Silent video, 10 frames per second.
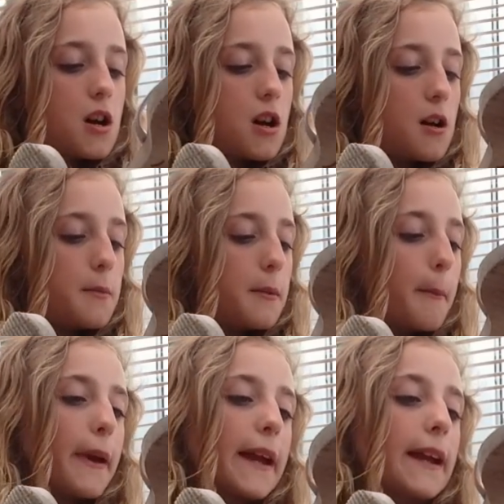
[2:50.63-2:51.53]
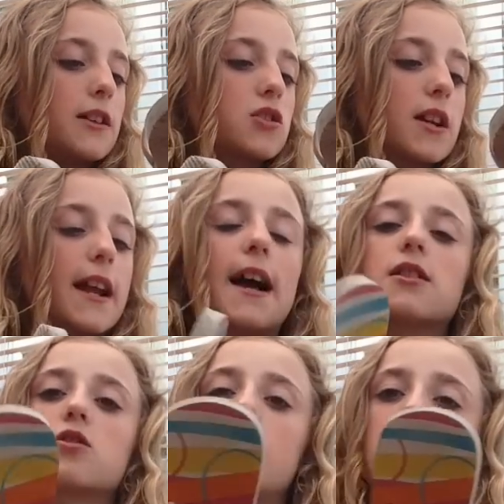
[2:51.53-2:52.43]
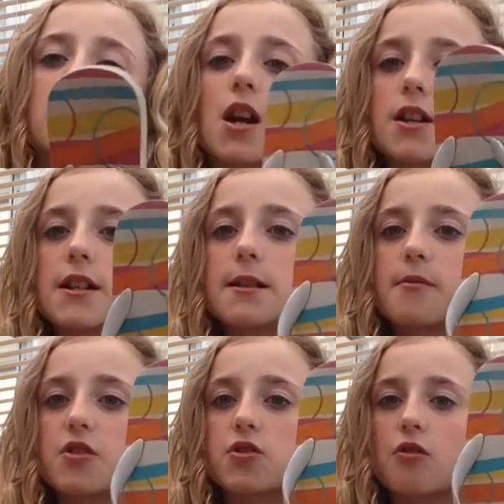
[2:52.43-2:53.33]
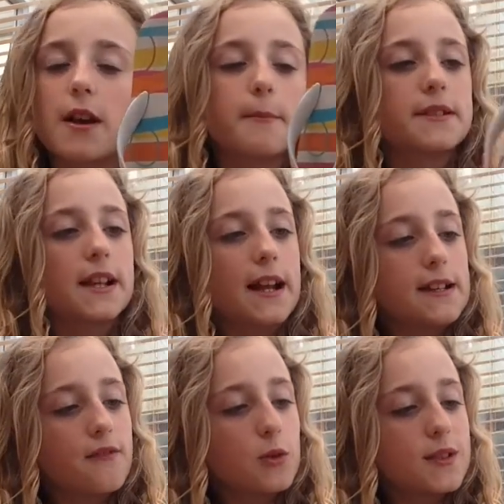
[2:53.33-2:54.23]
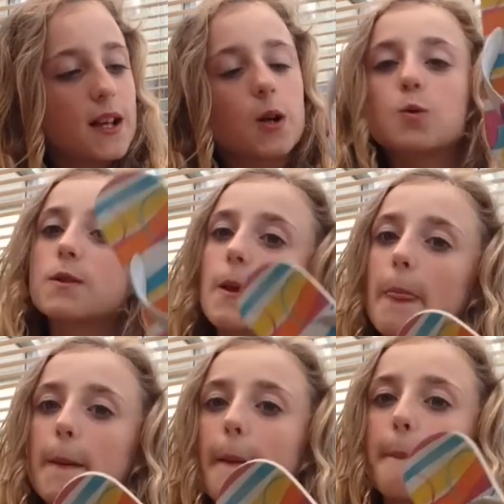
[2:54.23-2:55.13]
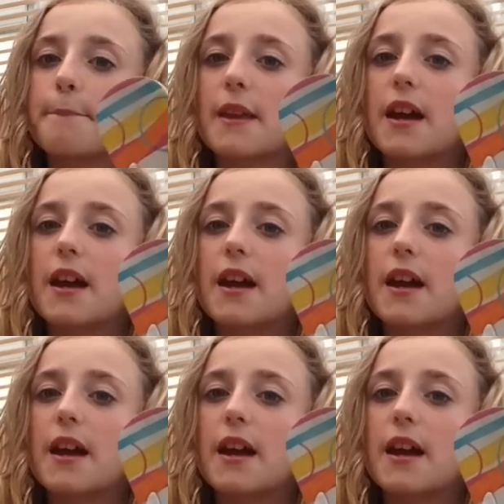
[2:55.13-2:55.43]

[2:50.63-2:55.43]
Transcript: urban beach and it has multicolored stripes and a few circles on them